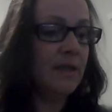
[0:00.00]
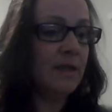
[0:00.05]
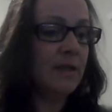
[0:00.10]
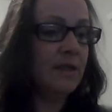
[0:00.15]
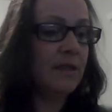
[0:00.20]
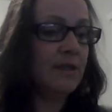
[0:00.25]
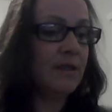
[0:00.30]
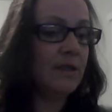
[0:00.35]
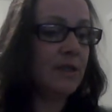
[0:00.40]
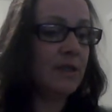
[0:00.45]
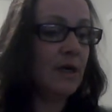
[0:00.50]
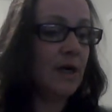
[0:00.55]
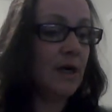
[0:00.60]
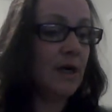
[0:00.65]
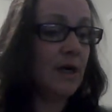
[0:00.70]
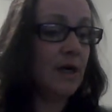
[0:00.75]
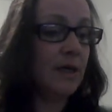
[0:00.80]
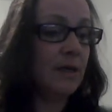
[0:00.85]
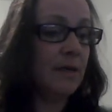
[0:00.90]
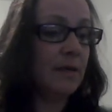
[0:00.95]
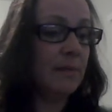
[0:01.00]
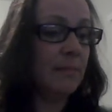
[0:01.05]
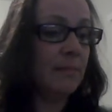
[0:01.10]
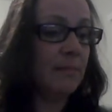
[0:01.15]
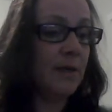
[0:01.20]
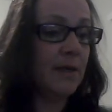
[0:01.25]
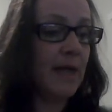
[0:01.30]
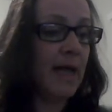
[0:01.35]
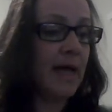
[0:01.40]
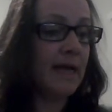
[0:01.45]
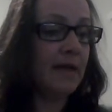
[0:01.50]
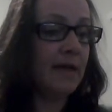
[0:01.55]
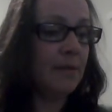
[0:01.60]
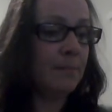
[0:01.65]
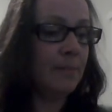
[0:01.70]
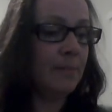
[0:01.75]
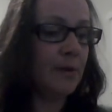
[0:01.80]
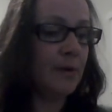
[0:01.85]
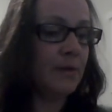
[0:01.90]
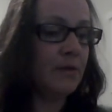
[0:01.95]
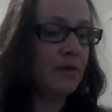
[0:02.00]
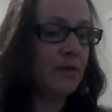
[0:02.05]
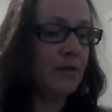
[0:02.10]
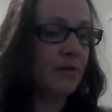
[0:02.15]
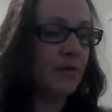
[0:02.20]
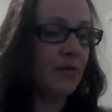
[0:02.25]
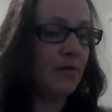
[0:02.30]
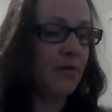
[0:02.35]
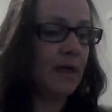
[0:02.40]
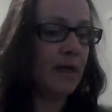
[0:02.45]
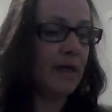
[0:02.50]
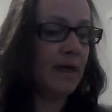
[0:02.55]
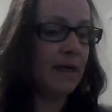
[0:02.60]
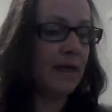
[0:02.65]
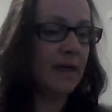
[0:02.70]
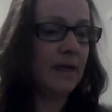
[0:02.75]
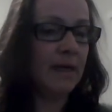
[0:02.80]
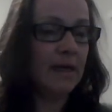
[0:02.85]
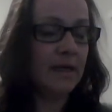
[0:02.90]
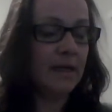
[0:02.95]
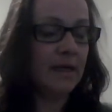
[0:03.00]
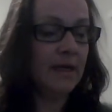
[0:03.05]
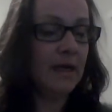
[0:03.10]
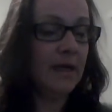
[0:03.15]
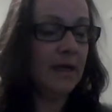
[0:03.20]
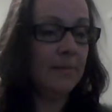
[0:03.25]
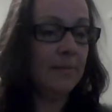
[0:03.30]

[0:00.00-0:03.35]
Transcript: star, planet, person, or thing can